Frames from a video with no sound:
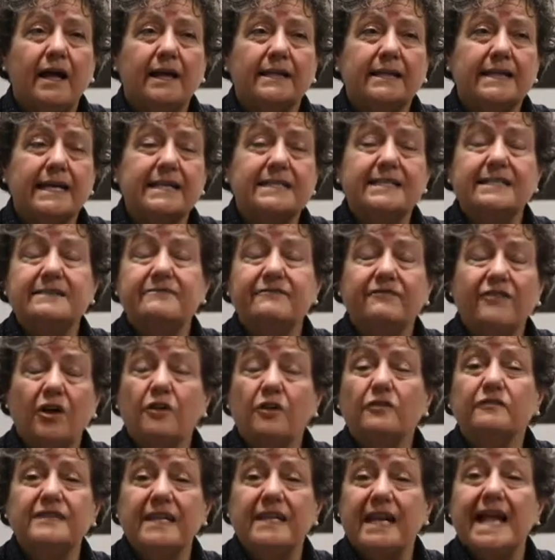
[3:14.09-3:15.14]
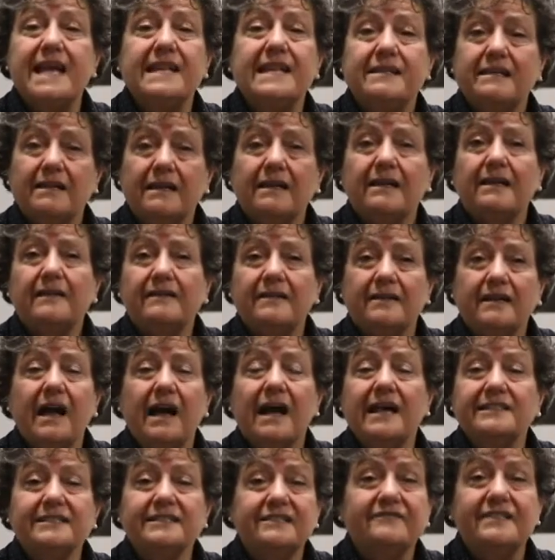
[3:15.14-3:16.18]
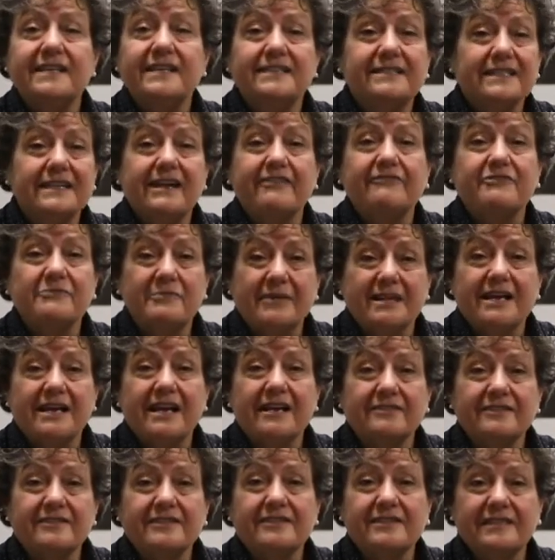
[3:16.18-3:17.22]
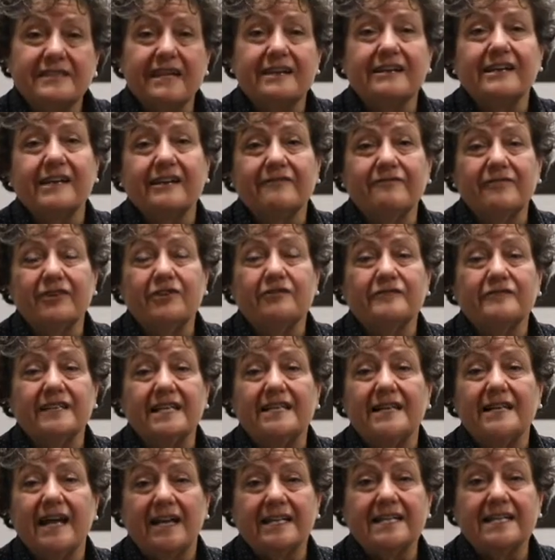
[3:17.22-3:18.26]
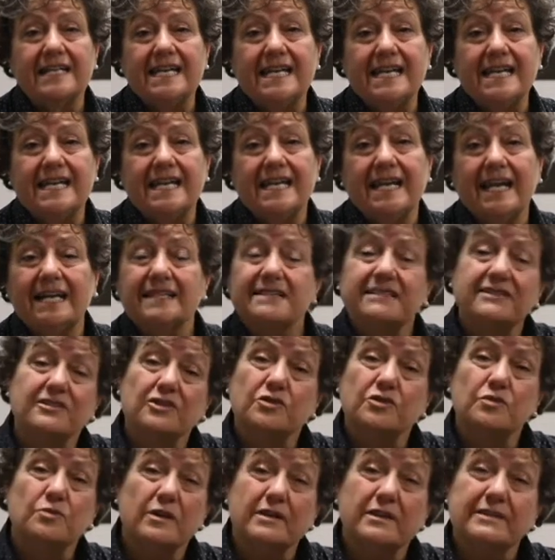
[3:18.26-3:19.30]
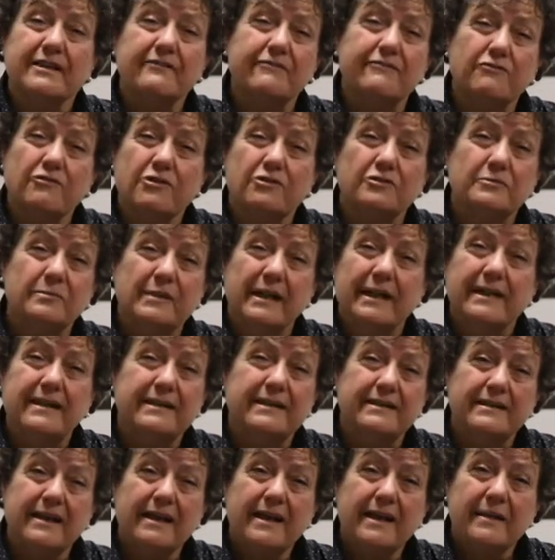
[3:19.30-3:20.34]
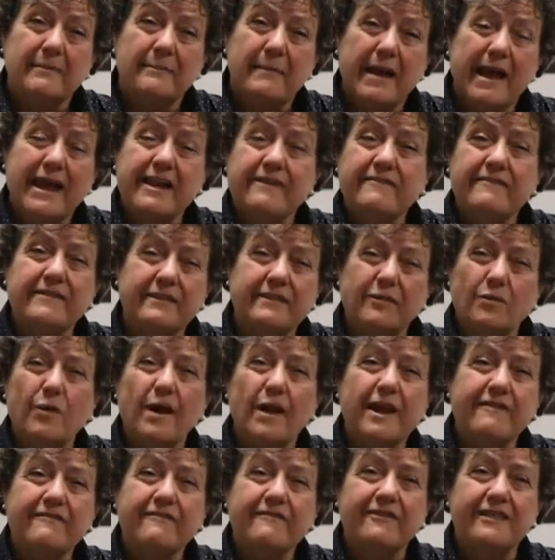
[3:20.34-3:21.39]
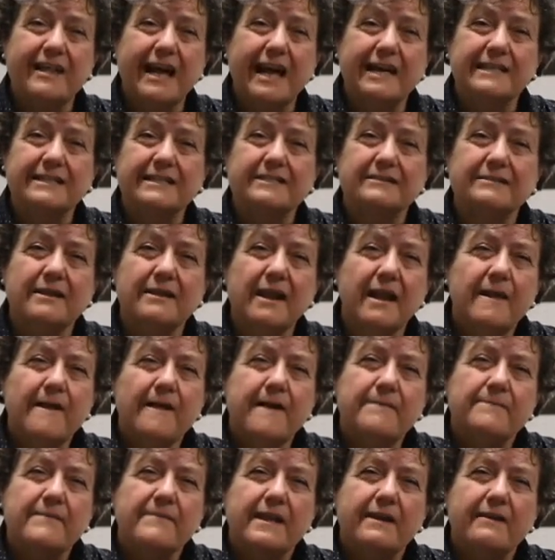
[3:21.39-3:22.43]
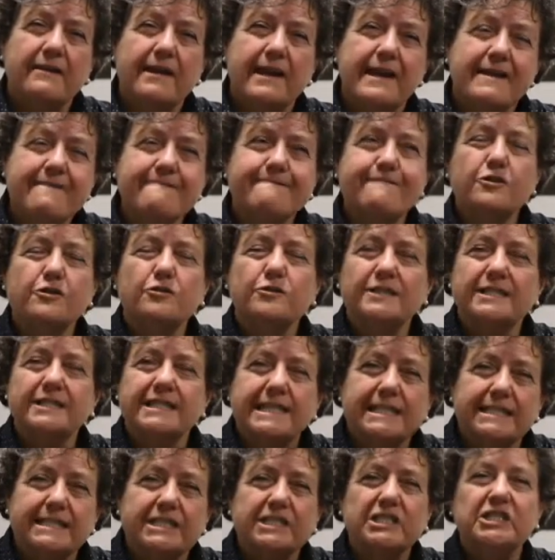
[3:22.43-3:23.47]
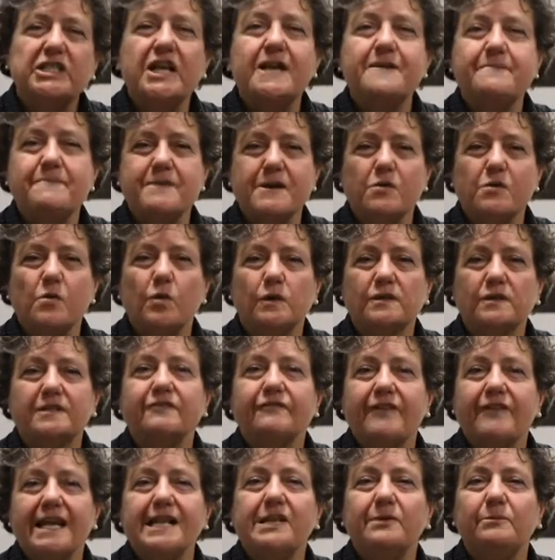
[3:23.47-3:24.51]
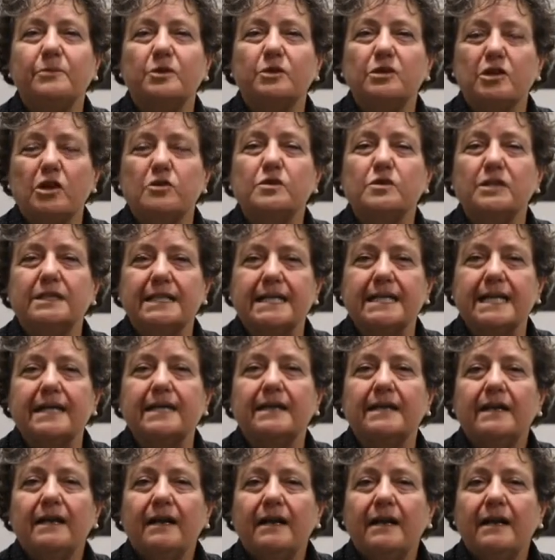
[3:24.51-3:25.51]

get involved in the kinds of things that everybody else is getting involved in are key. And social workers have a role to play in paving the way for that and influencing and shaping what's available locally,